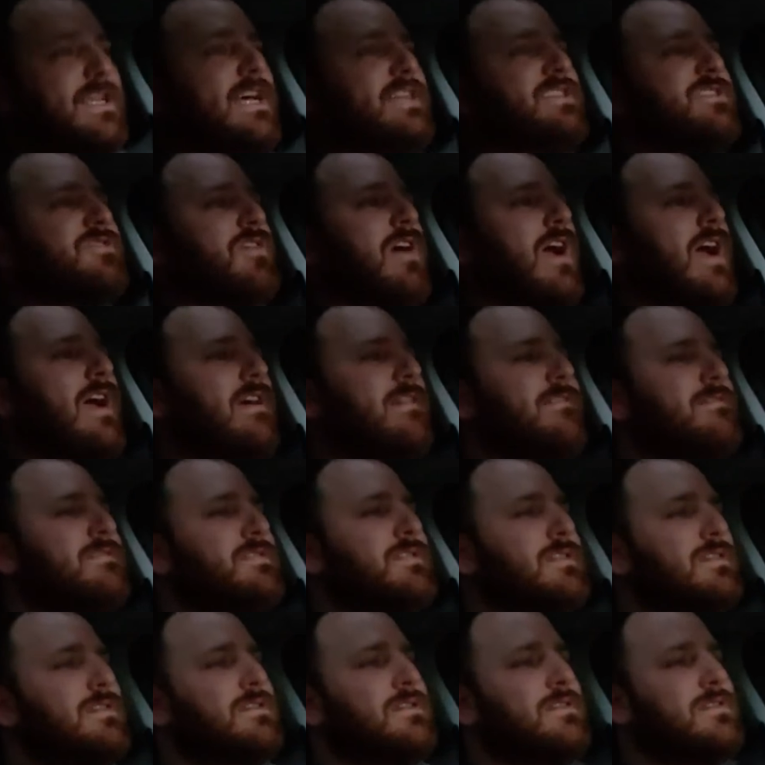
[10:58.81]
test
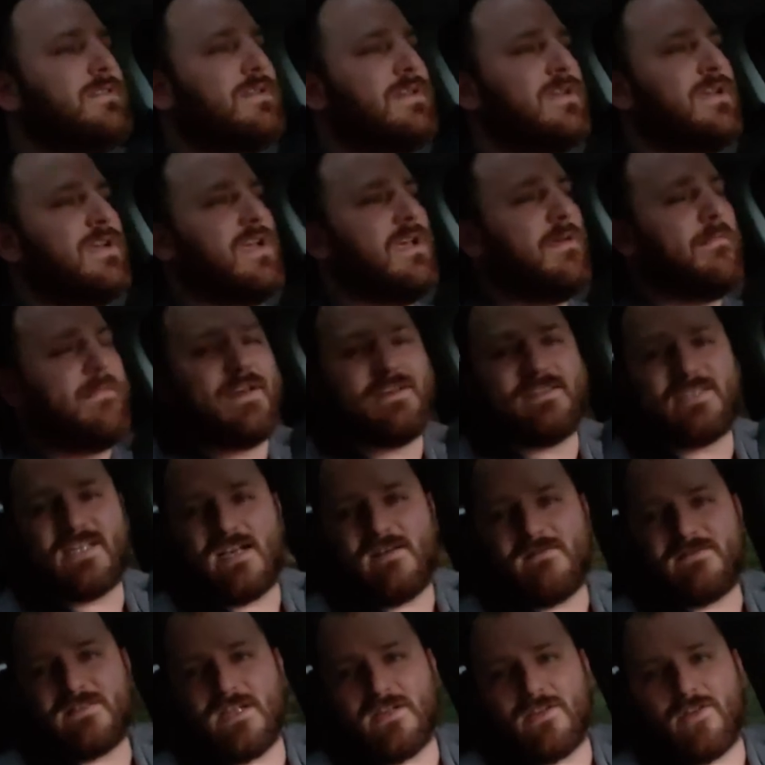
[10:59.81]
drives, because it
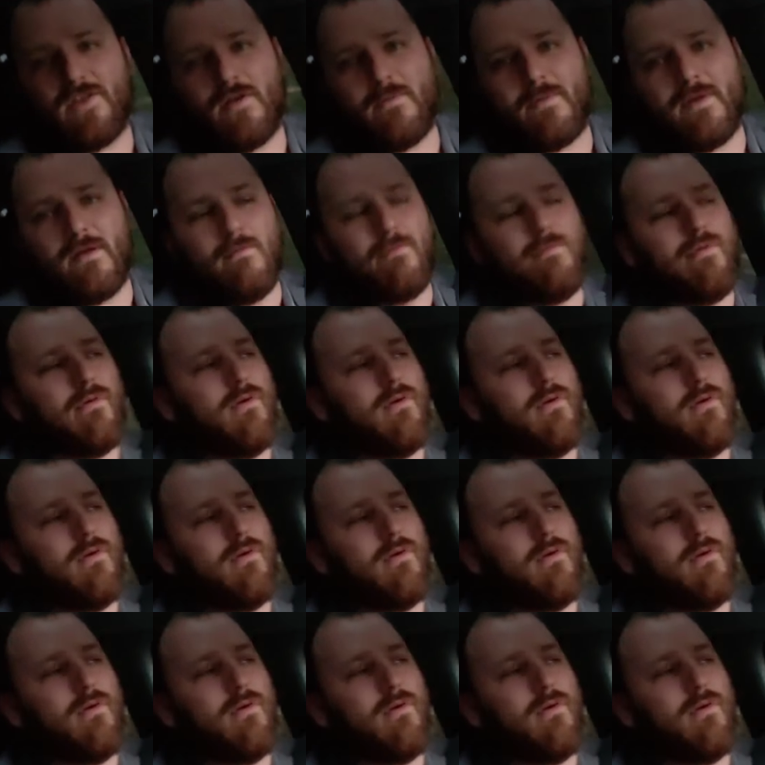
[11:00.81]
gives you a little bit of